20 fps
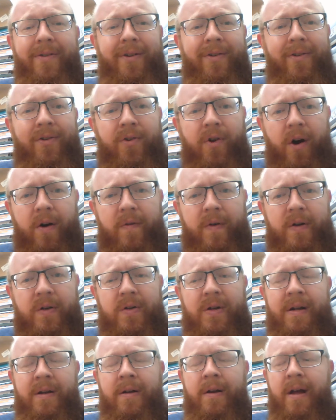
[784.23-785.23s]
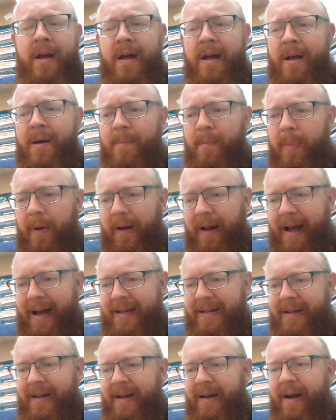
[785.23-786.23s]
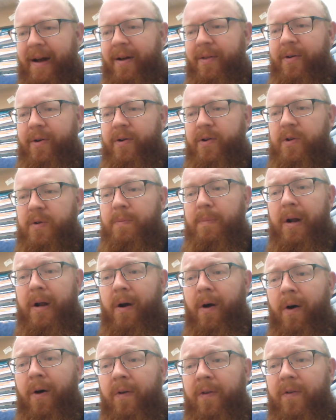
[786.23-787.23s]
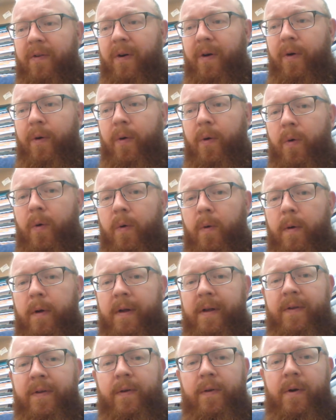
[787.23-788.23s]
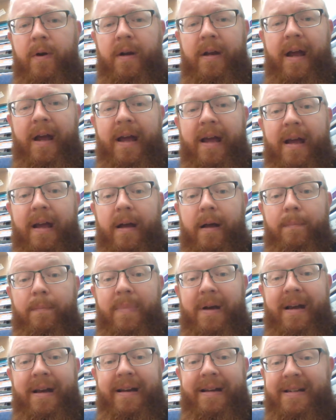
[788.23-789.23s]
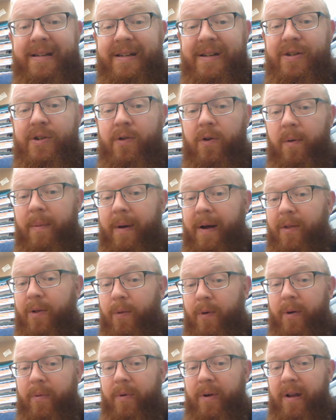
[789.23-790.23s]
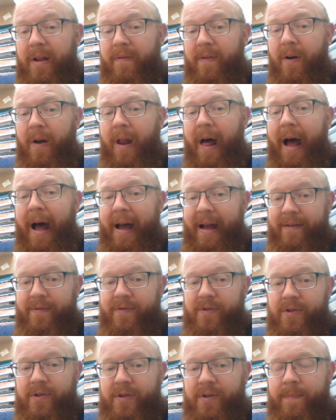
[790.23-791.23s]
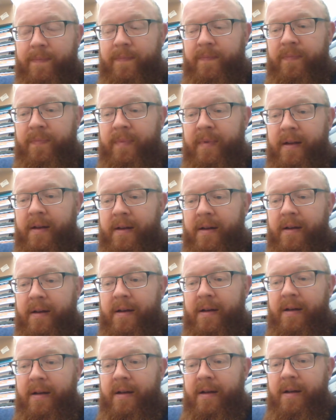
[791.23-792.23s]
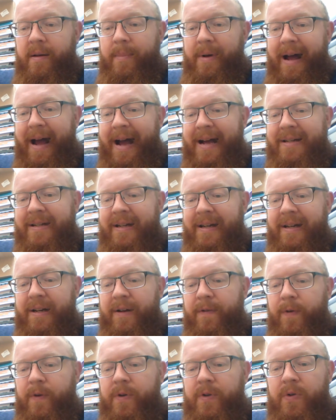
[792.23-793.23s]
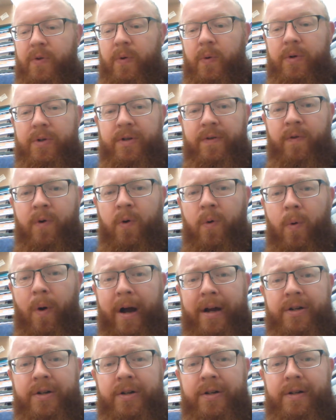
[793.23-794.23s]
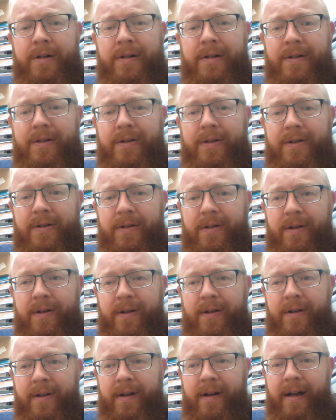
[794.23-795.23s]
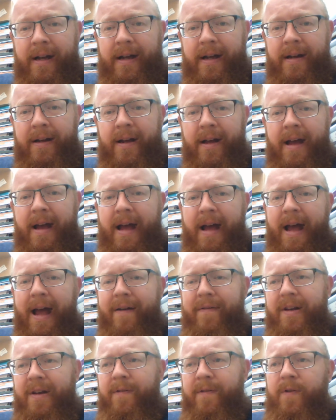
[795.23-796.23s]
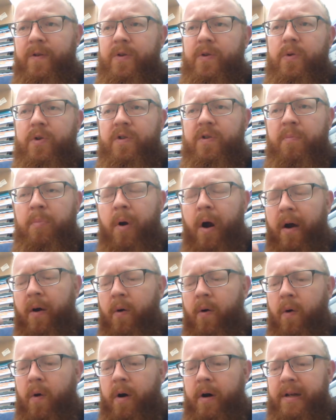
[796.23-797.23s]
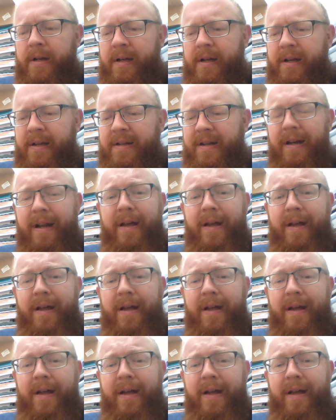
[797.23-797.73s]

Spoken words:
and service and blessing others. But also, it's going to take being intentional about the way we live our lives, but asking different sorts of questions and having different sorts of priorities and